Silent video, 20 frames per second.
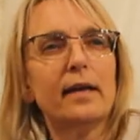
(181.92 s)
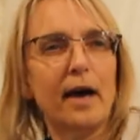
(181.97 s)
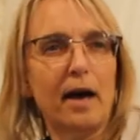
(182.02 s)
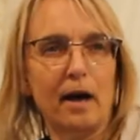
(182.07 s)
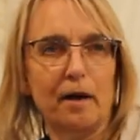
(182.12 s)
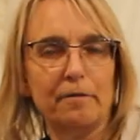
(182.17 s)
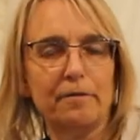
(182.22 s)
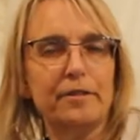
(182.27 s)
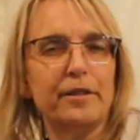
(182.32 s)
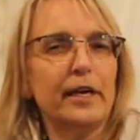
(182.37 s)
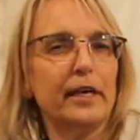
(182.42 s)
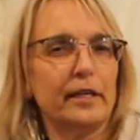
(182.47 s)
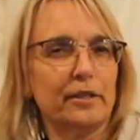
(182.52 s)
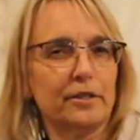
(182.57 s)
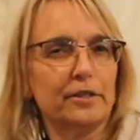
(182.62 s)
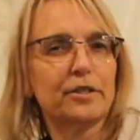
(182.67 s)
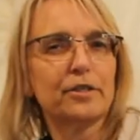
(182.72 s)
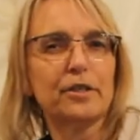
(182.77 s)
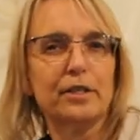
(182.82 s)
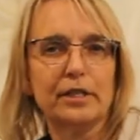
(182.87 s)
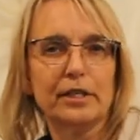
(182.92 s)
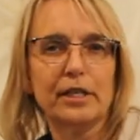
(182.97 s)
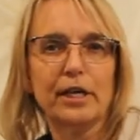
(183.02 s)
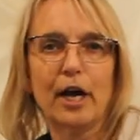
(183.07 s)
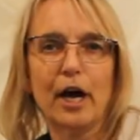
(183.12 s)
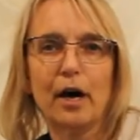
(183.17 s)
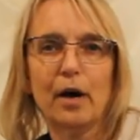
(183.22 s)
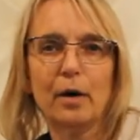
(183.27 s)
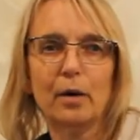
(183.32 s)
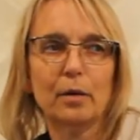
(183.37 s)
how things could
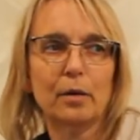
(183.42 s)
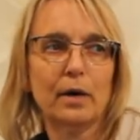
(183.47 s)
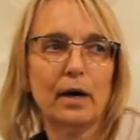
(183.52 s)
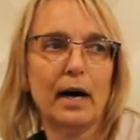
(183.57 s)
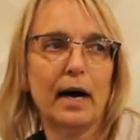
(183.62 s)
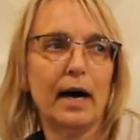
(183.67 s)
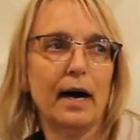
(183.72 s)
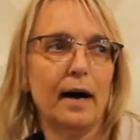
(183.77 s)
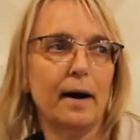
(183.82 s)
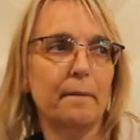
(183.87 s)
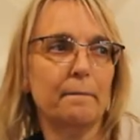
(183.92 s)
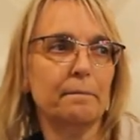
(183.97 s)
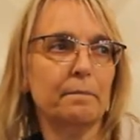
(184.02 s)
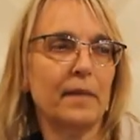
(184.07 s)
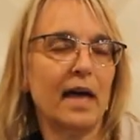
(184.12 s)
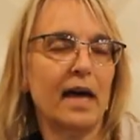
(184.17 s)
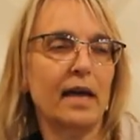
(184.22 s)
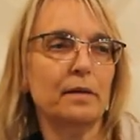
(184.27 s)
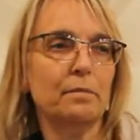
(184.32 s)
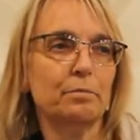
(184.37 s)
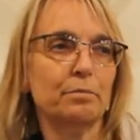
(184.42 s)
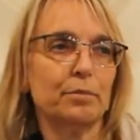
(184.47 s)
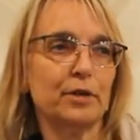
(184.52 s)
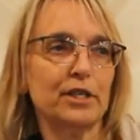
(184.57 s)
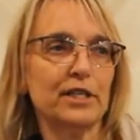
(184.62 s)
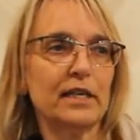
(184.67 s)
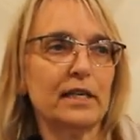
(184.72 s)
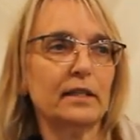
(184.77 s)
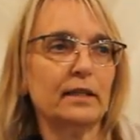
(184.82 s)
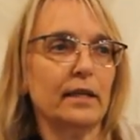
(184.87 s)
go. And
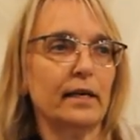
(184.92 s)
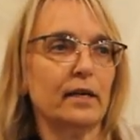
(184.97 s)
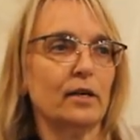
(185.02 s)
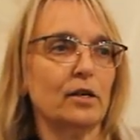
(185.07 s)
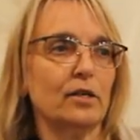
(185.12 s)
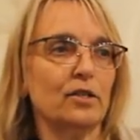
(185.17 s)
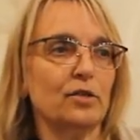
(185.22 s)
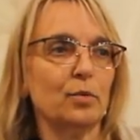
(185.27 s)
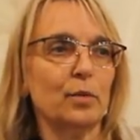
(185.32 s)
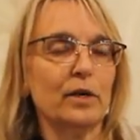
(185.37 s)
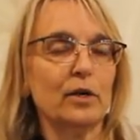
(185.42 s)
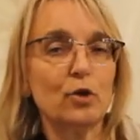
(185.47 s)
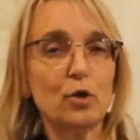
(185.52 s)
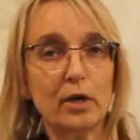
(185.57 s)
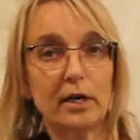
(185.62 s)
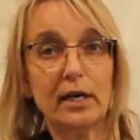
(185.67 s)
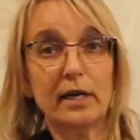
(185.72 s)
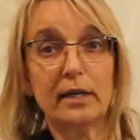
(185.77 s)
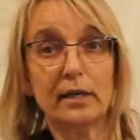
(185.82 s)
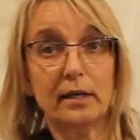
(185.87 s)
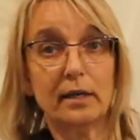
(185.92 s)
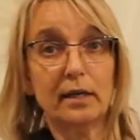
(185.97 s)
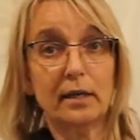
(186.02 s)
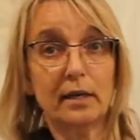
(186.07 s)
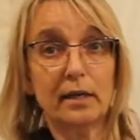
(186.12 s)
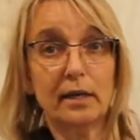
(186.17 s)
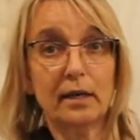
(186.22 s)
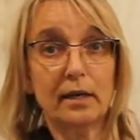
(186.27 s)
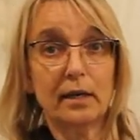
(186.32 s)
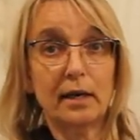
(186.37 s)
particularly because we couldn't
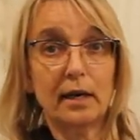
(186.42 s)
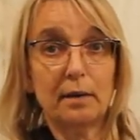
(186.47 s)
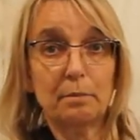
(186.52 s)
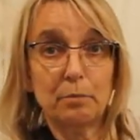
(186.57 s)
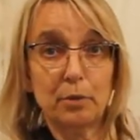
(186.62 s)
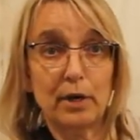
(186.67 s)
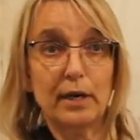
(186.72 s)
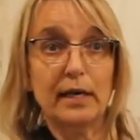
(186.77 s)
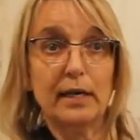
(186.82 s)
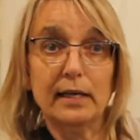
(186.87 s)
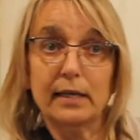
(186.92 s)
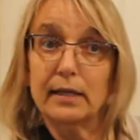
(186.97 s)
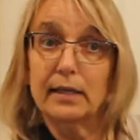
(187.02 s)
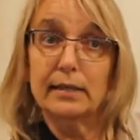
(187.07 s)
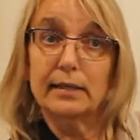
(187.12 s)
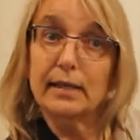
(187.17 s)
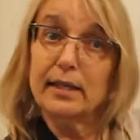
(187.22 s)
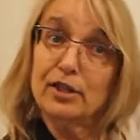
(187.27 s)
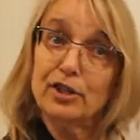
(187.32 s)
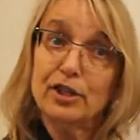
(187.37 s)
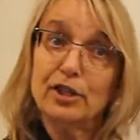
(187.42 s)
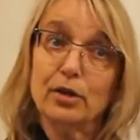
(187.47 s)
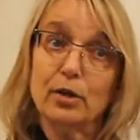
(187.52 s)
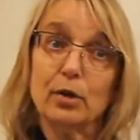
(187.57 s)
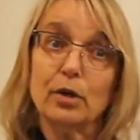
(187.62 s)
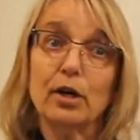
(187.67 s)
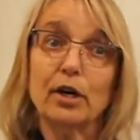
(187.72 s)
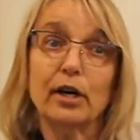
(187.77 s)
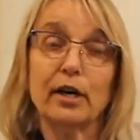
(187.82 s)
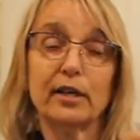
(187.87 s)
put in additional
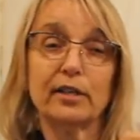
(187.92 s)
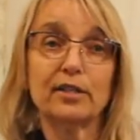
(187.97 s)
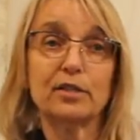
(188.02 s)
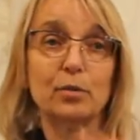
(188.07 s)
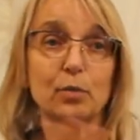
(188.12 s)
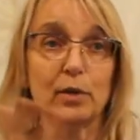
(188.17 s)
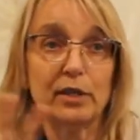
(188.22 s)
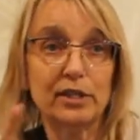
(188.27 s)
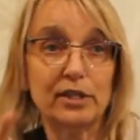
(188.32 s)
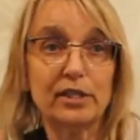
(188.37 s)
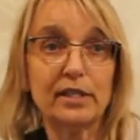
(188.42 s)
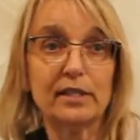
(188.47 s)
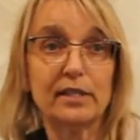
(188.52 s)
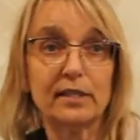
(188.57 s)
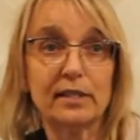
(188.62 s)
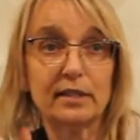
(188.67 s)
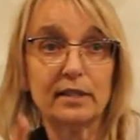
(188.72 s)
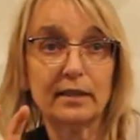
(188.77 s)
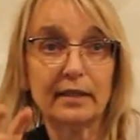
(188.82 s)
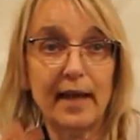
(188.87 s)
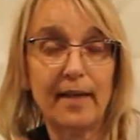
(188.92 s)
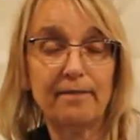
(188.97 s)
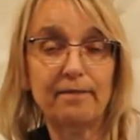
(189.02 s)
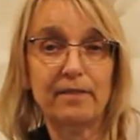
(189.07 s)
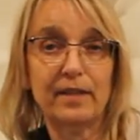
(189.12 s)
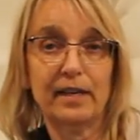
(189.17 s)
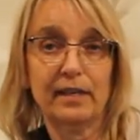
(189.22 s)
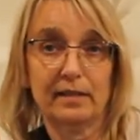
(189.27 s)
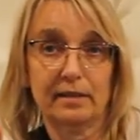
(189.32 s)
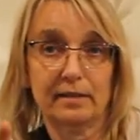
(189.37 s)
hooks, we just let
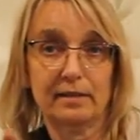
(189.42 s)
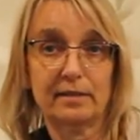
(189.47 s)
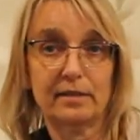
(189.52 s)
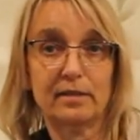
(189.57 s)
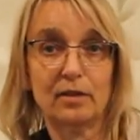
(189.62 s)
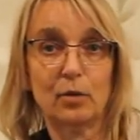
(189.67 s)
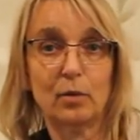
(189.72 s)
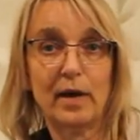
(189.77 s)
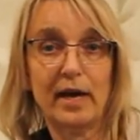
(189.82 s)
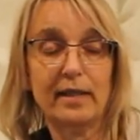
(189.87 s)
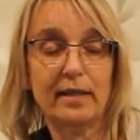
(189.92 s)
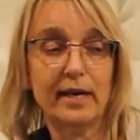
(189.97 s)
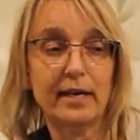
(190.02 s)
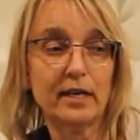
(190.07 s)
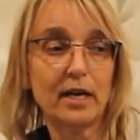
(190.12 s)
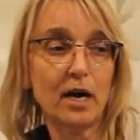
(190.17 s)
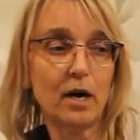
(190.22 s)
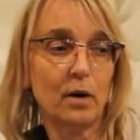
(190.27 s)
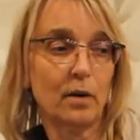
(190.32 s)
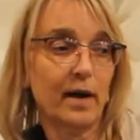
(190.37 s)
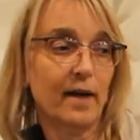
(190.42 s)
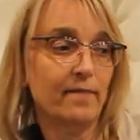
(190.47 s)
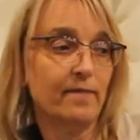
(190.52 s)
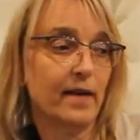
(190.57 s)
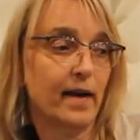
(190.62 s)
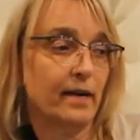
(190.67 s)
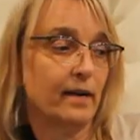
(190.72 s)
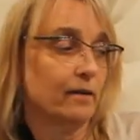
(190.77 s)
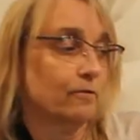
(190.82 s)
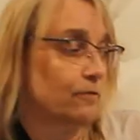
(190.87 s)
things the way they go. And
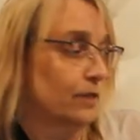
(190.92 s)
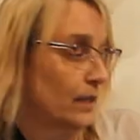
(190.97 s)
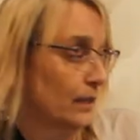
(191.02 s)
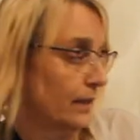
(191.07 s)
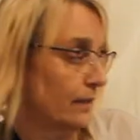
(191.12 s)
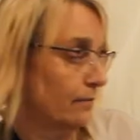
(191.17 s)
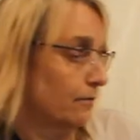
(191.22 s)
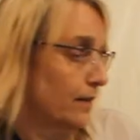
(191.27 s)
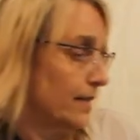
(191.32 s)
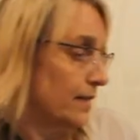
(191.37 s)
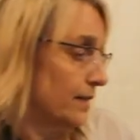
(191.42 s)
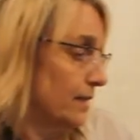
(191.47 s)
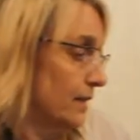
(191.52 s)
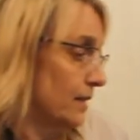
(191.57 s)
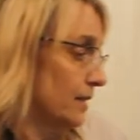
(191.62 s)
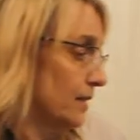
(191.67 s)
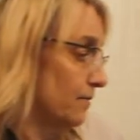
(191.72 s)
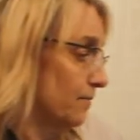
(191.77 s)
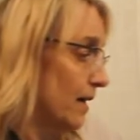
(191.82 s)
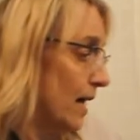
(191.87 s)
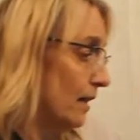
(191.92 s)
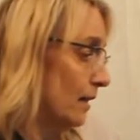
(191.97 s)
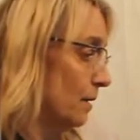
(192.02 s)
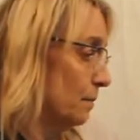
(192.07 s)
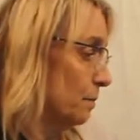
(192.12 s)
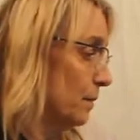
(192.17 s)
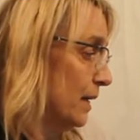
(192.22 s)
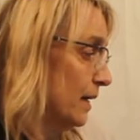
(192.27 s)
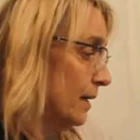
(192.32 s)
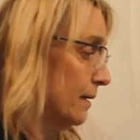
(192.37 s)
then a really recent
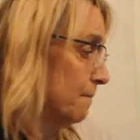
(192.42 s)
development